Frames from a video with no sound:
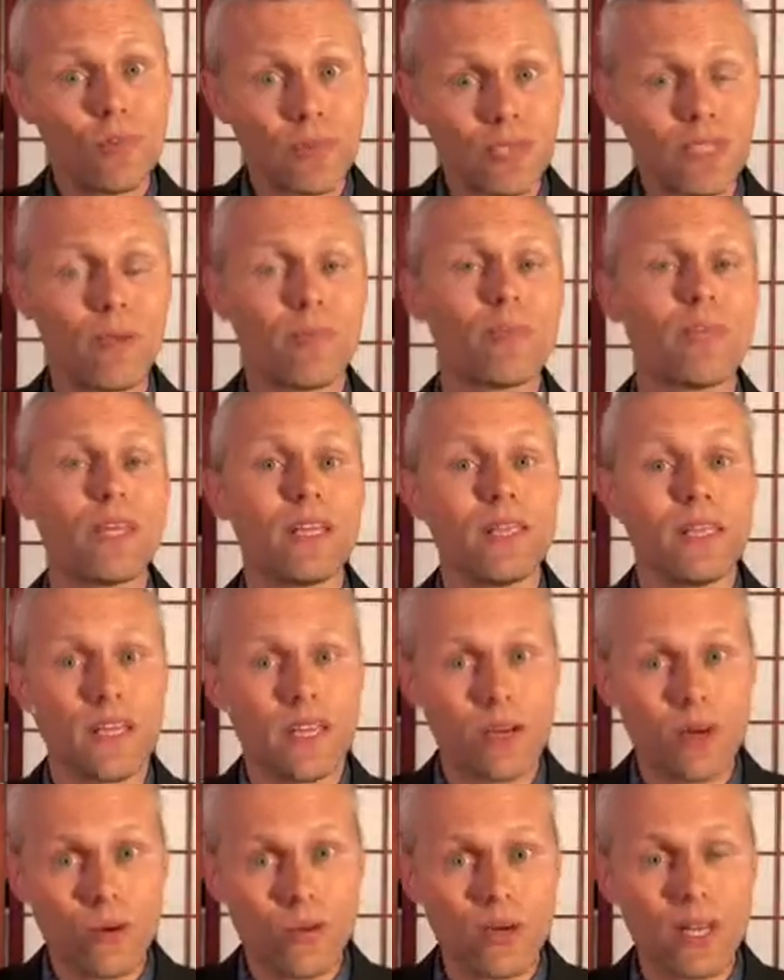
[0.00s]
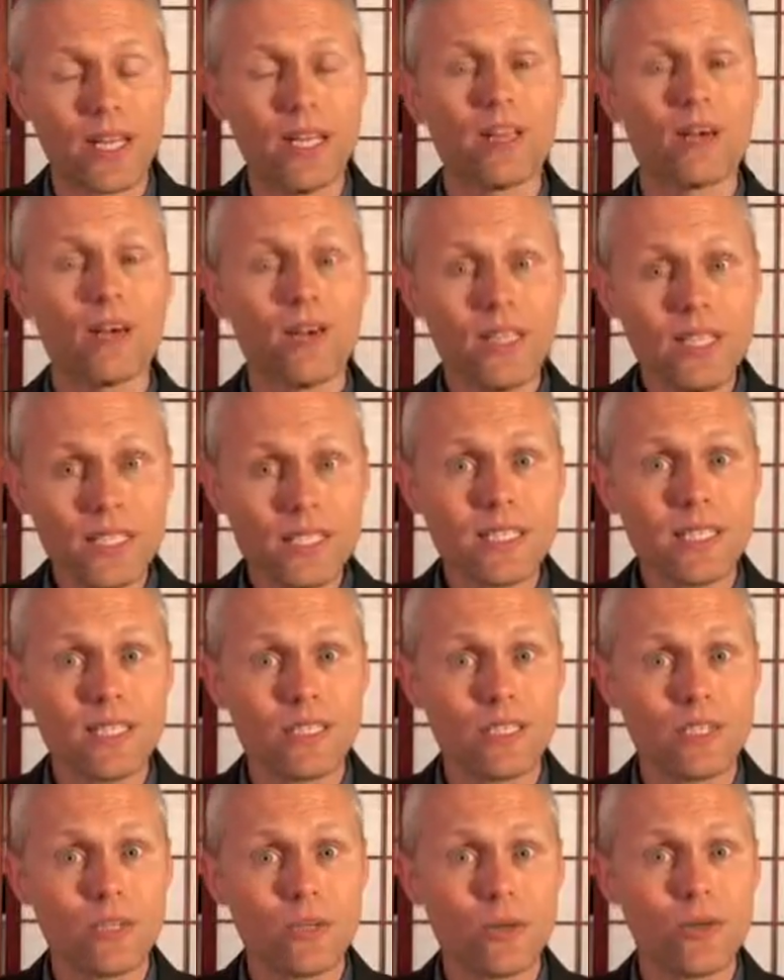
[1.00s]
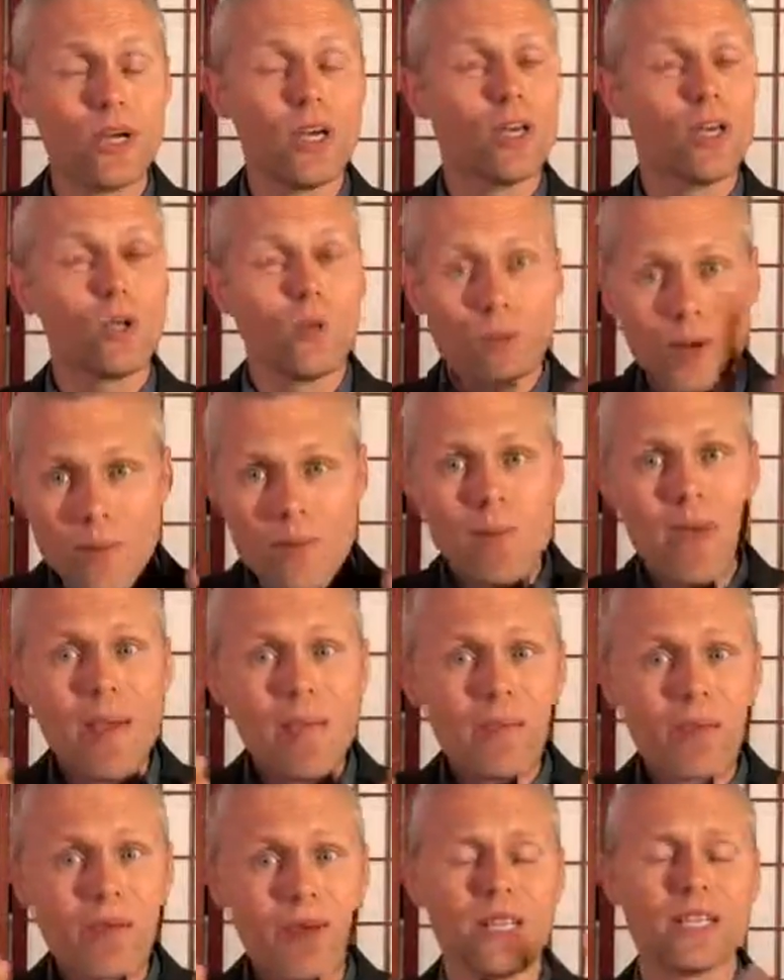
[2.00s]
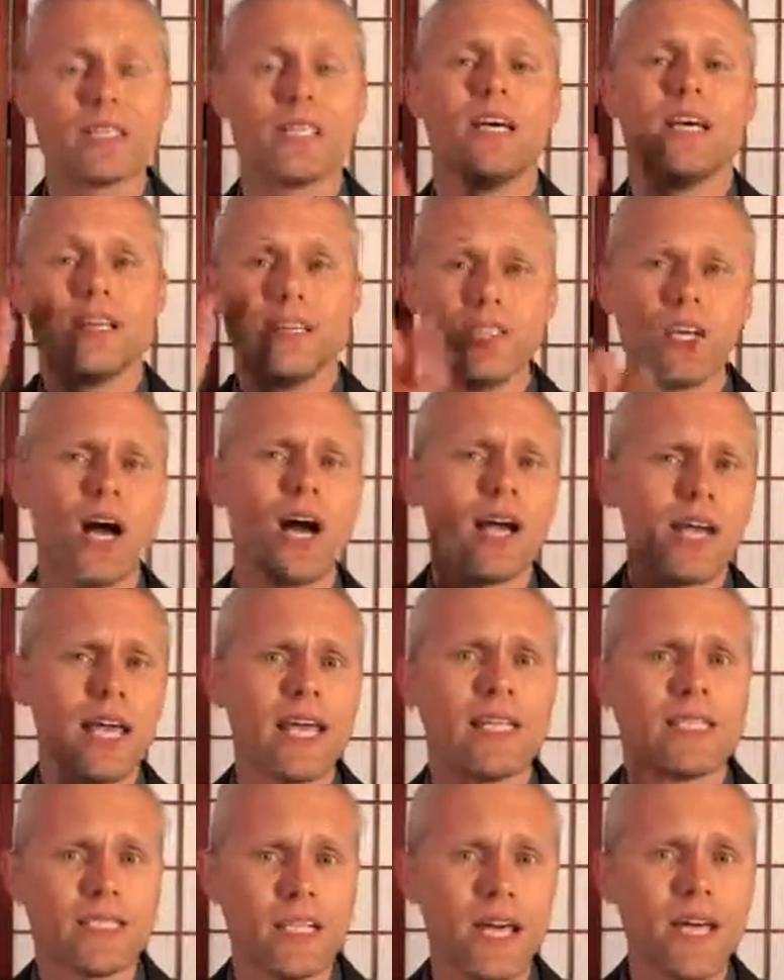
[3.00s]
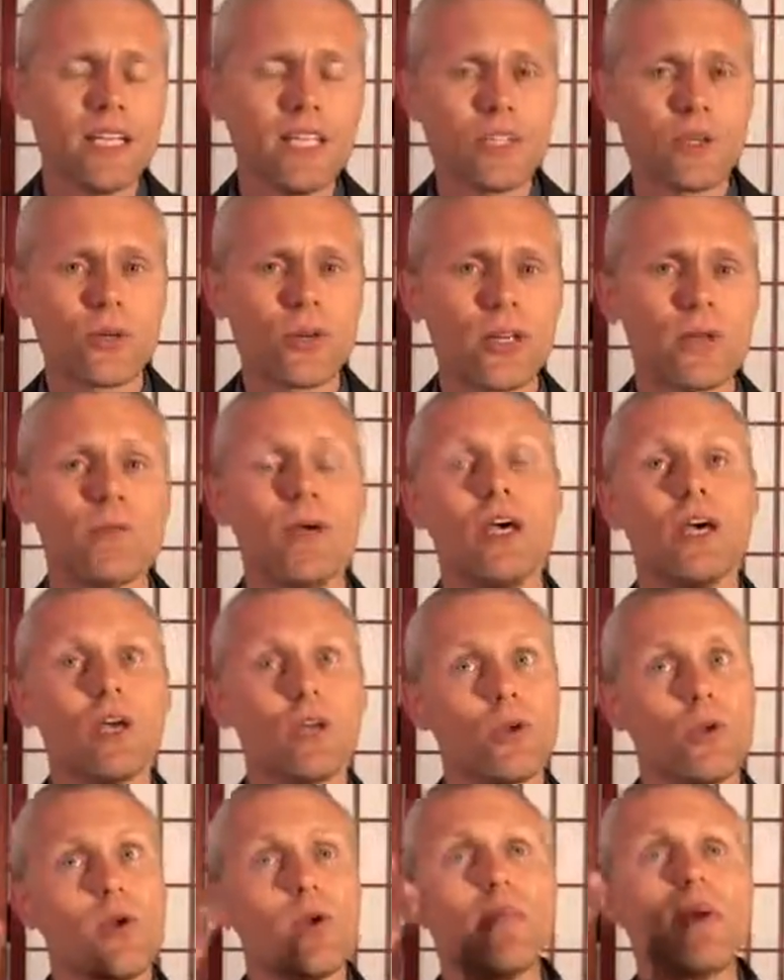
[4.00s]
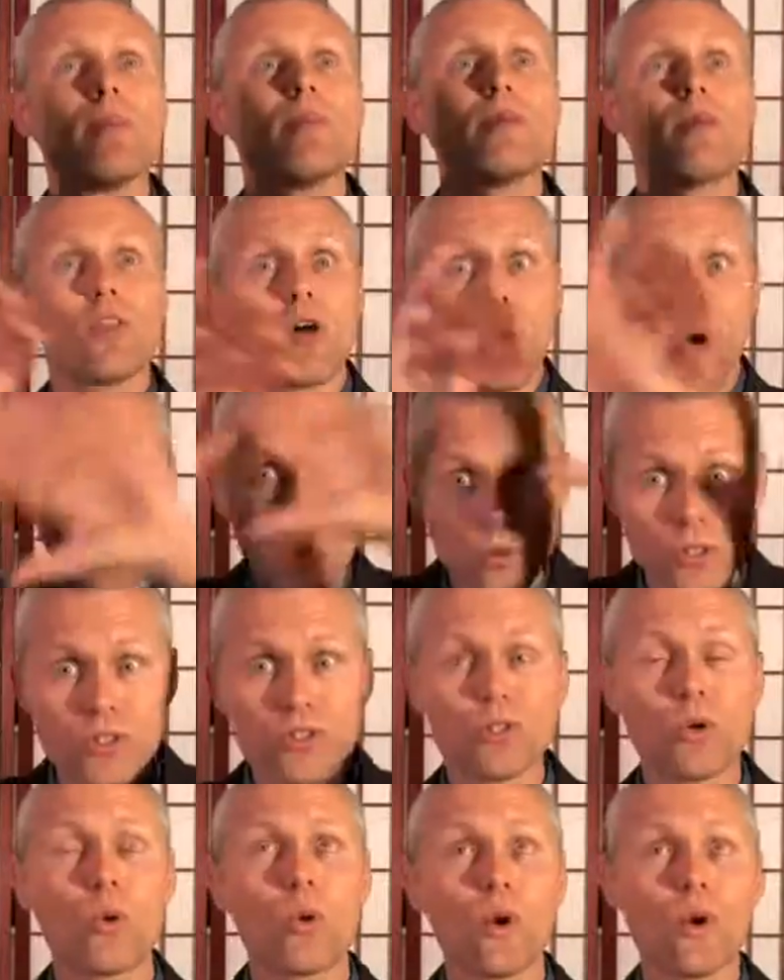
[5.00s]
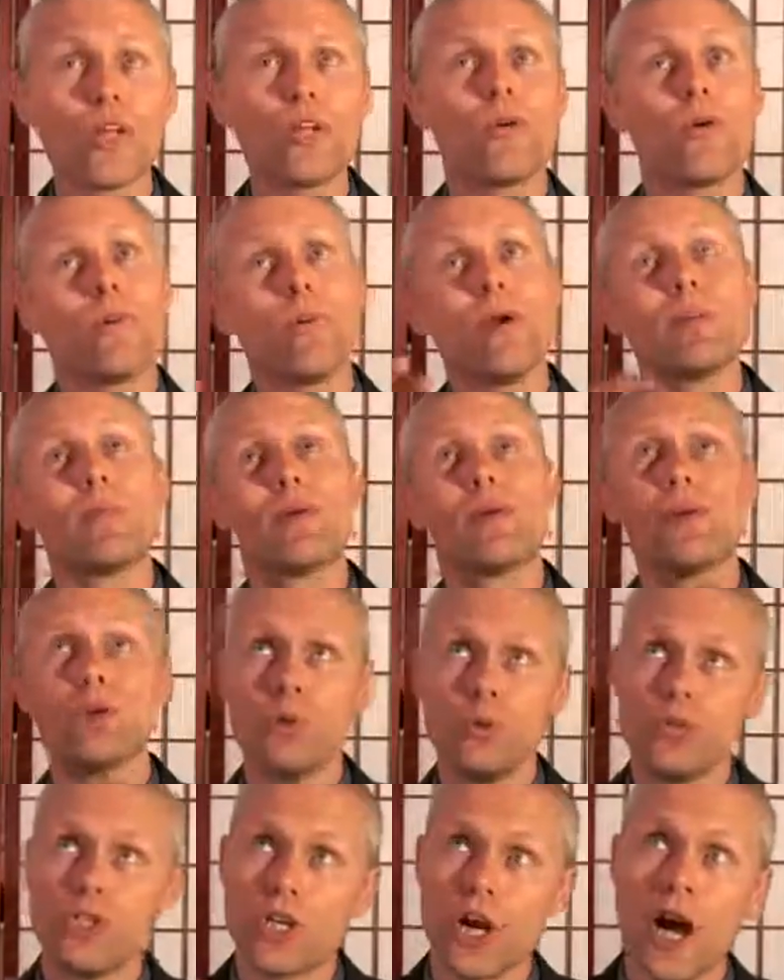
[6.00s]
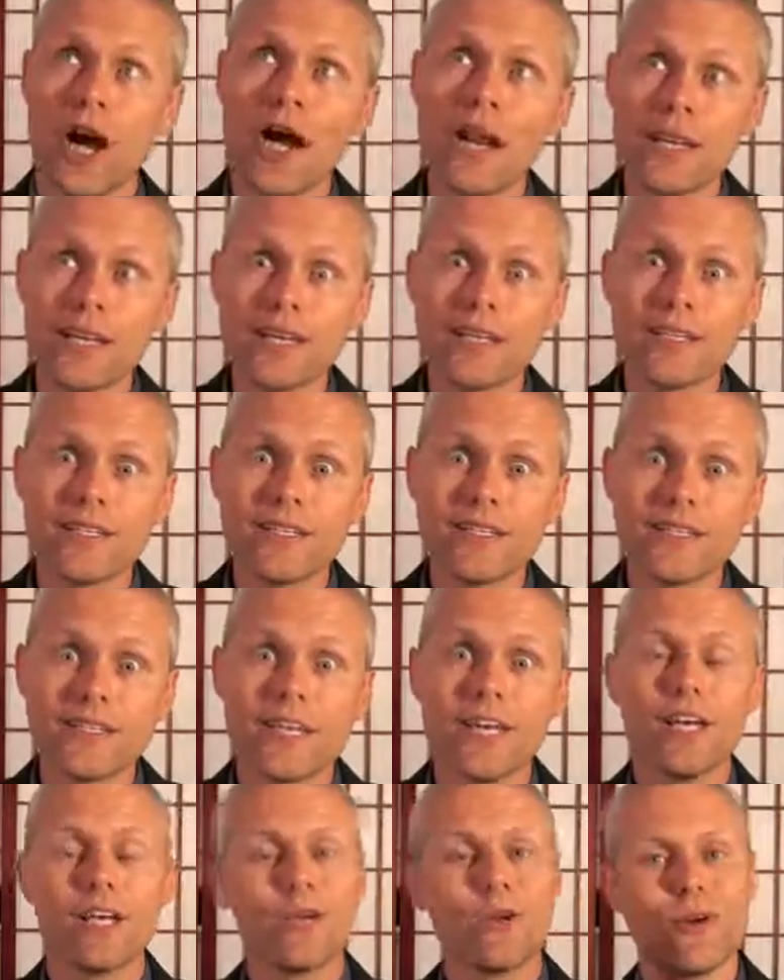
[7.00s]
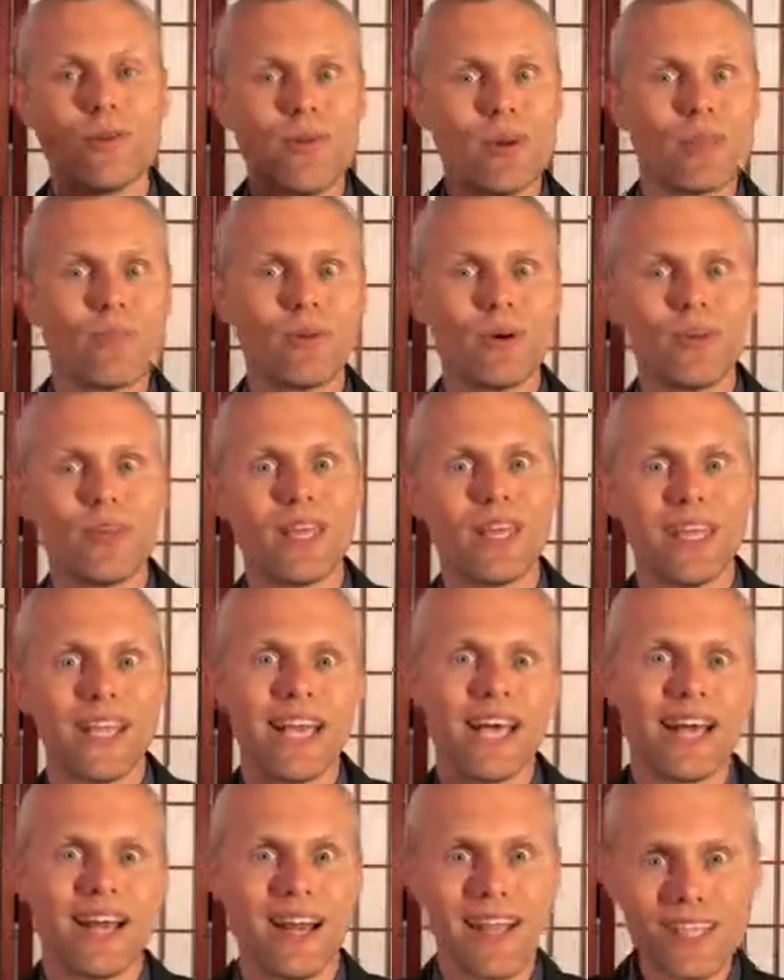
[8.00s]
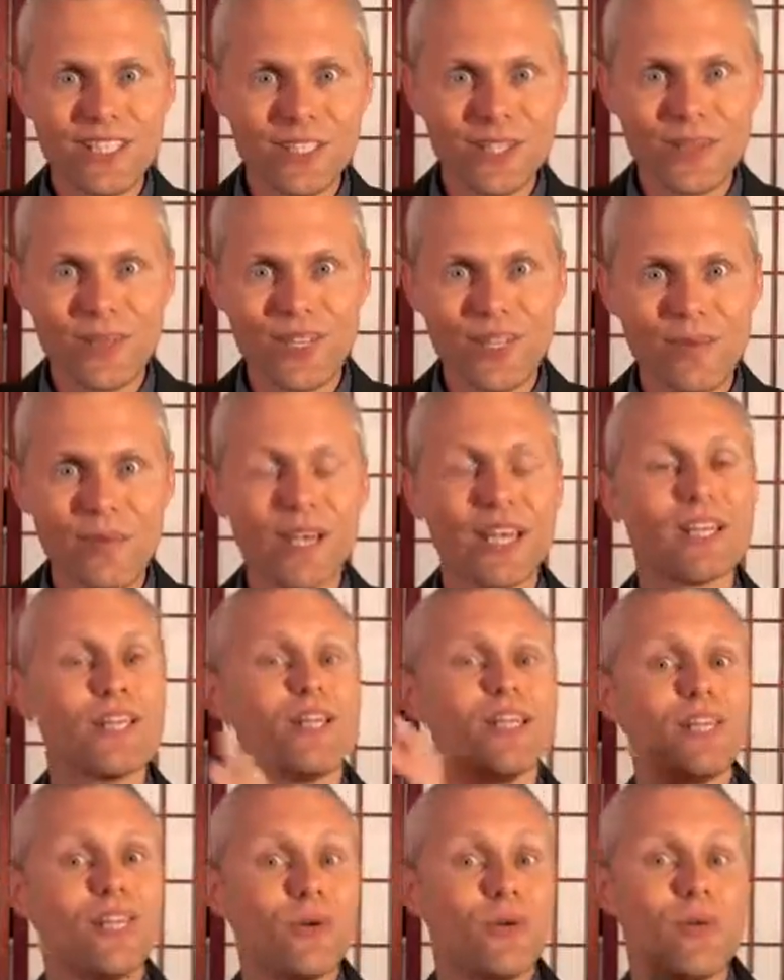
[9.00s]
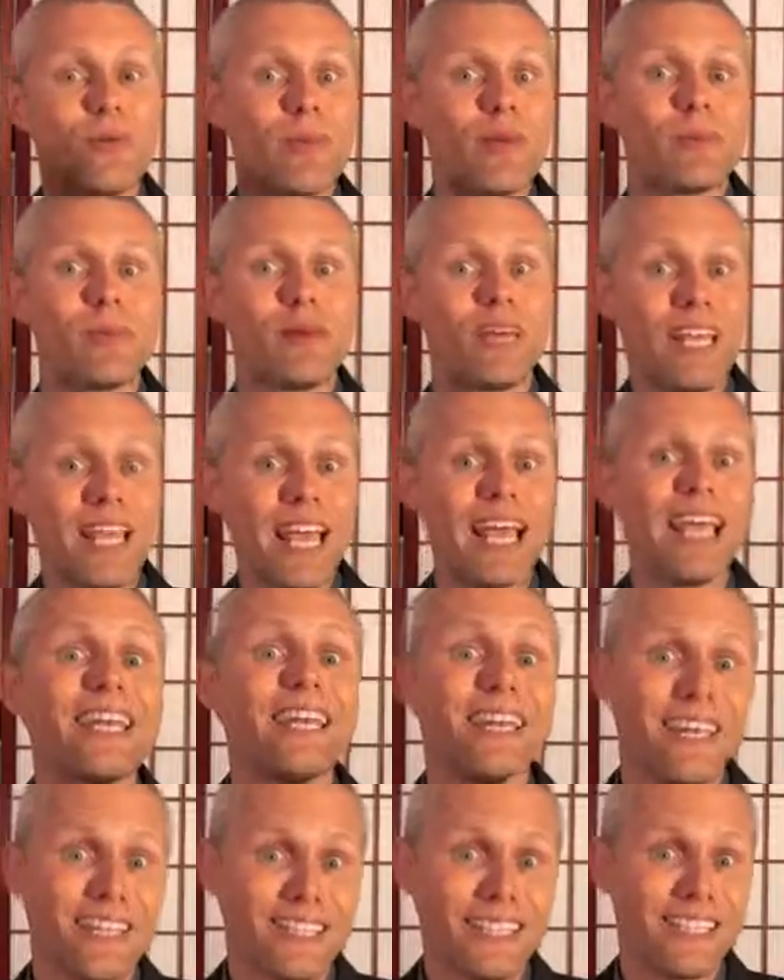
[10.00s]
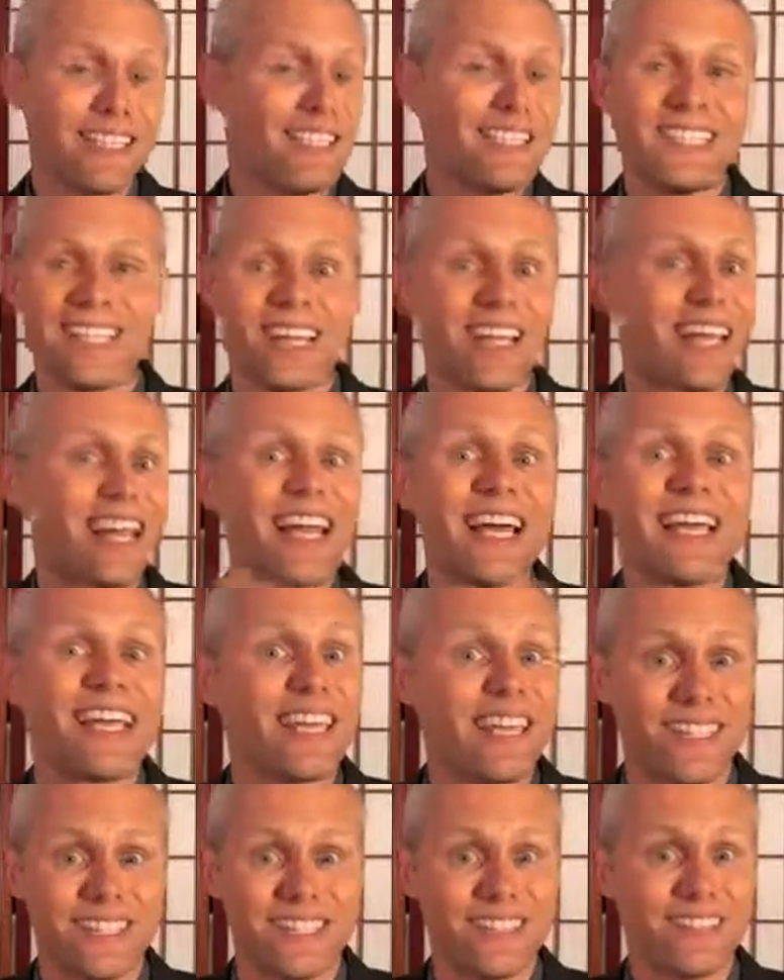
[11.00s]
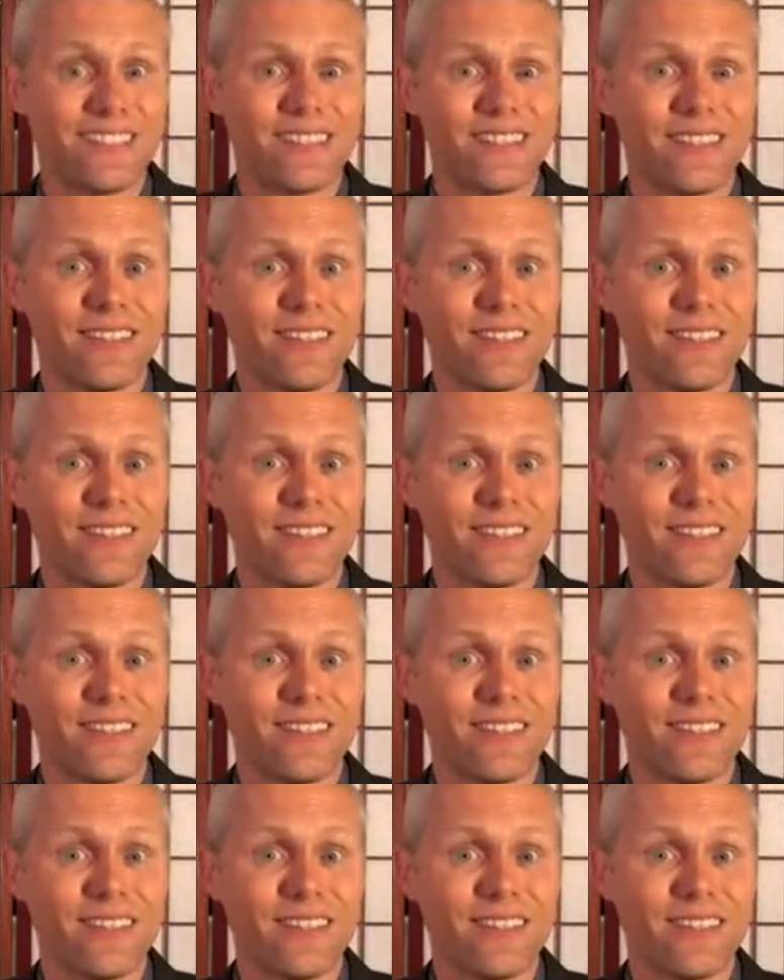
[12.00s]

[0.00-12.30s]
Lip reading: from something that you're reading or listening to. You'll remember it. John hates ice cream. You remember the whole story. You remember who John is. You remember that he had ice cream, and then you remember hated it. He didn't like it.